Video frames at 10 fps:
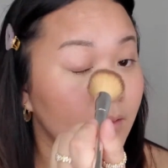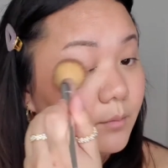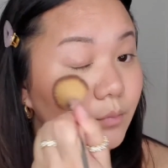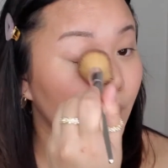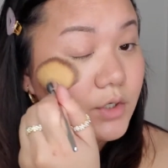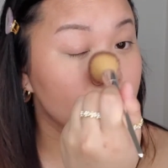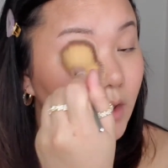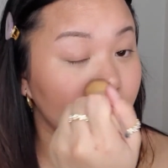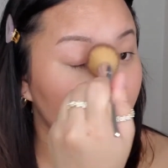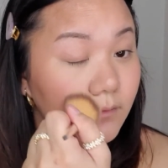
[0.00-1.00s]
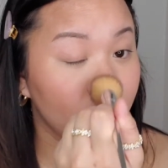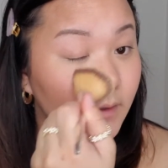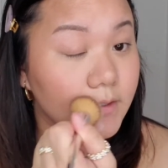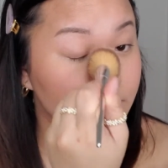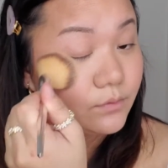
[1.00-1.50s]
brush it on my
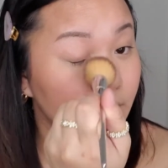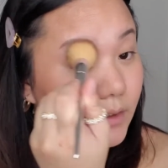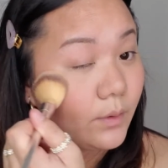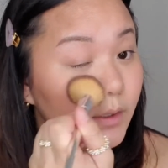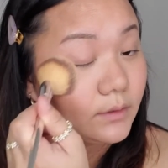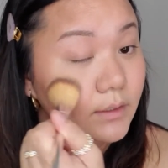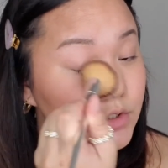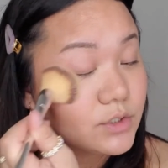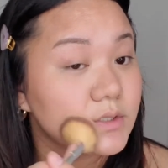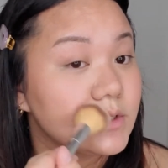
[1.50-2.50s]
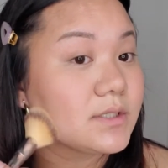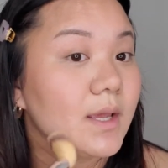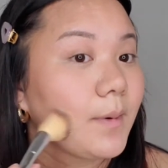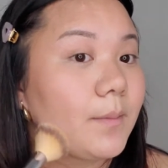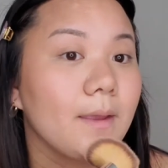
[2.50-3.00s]
face really quickly just to
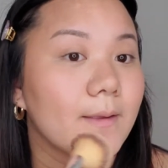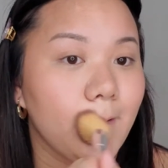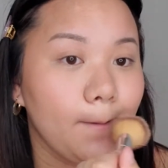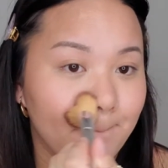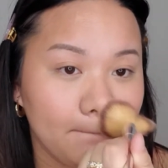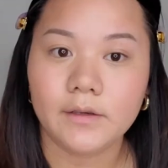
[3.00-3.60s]
set my makeup.